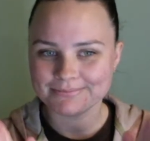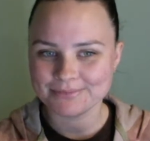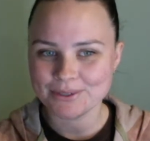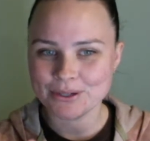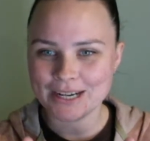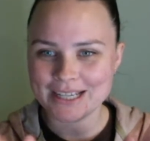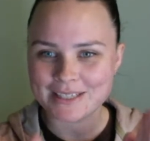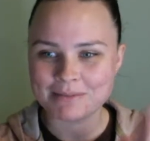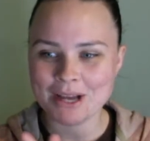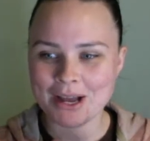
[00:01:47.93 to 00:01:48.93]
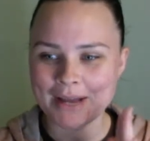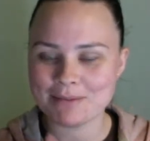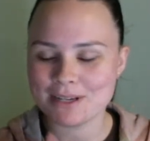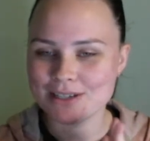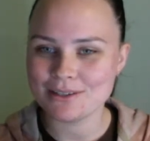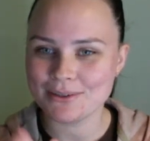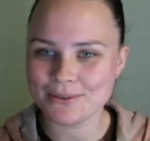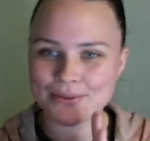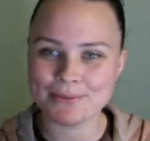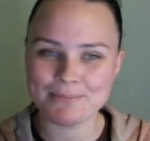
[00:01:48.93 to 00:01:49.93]
organize some time
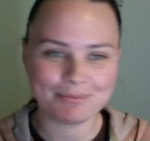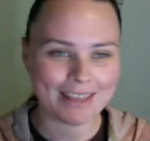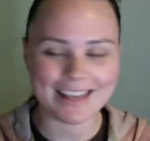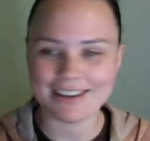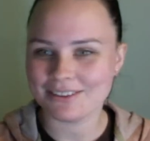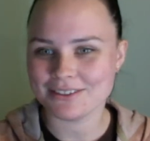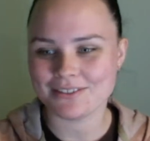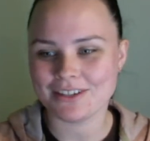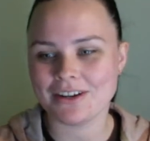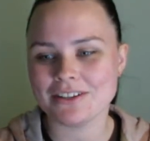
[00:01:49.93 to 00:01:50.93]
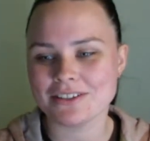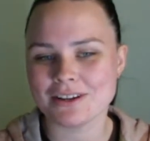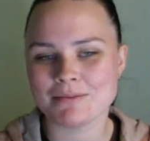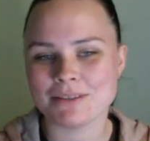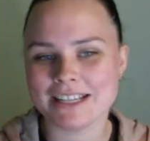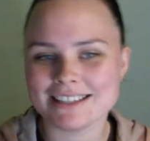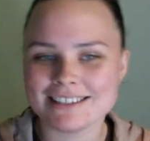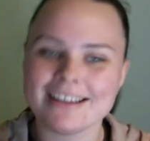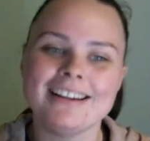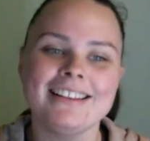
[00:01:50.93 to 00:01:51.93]
to edit those videos, so I'm really
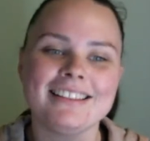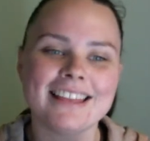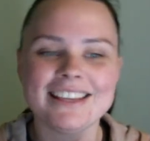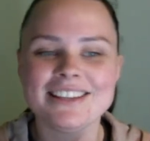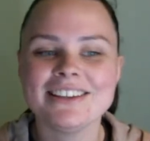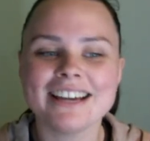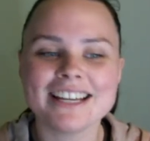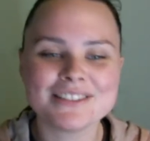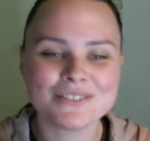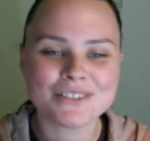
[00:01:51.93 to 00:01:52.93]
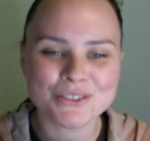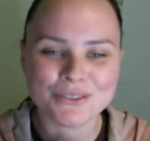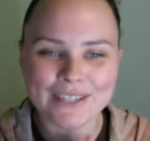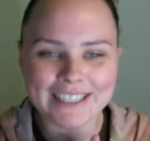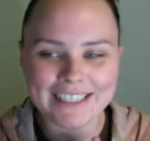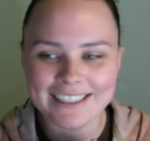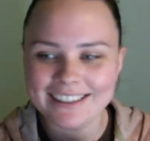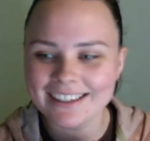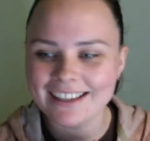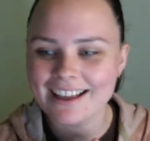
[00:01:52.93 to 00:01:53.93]
excited. Thank you guys for
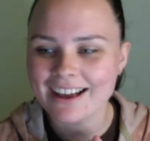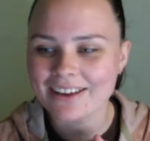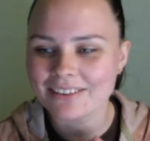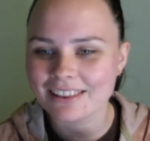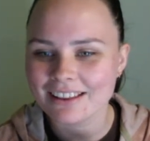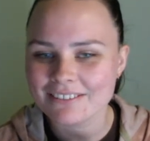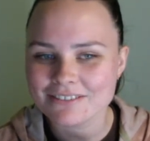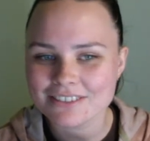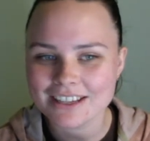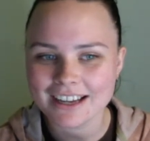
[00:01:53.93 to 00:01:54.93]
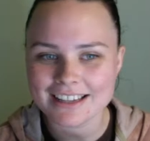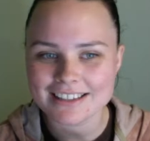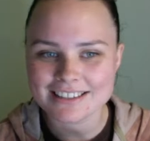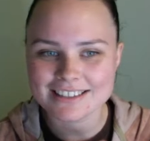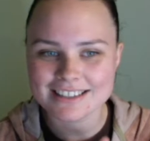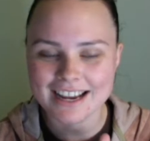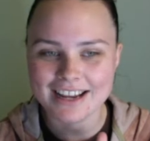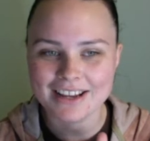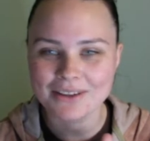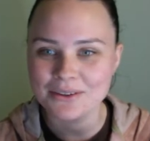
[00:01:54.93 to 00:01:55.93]
joining. I would love for you guys to
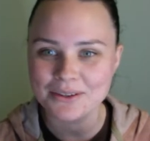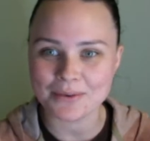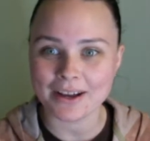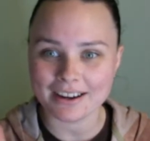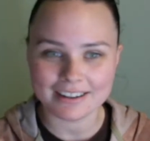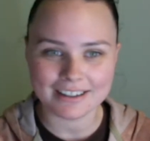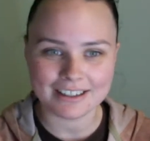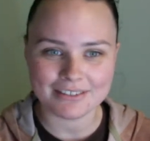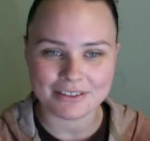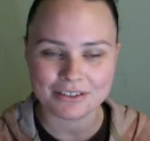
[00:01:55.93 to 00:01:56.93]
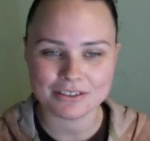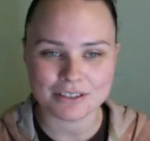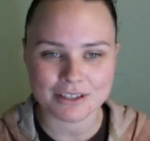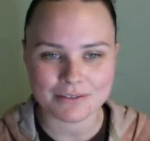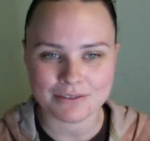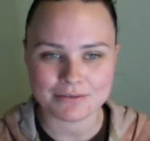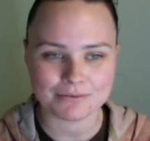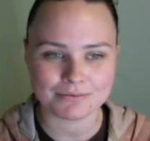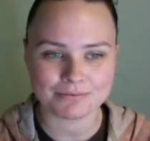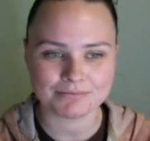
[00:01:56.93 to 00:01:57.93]
say who you are and if you've
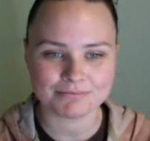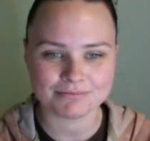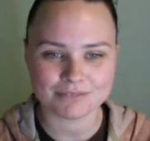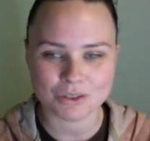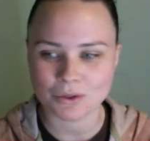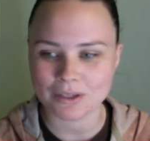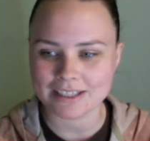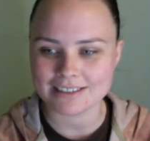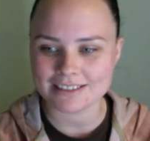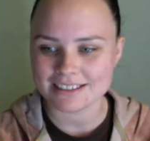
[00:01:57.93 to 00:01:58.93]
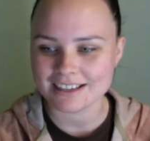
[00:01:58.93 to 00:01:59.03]
joined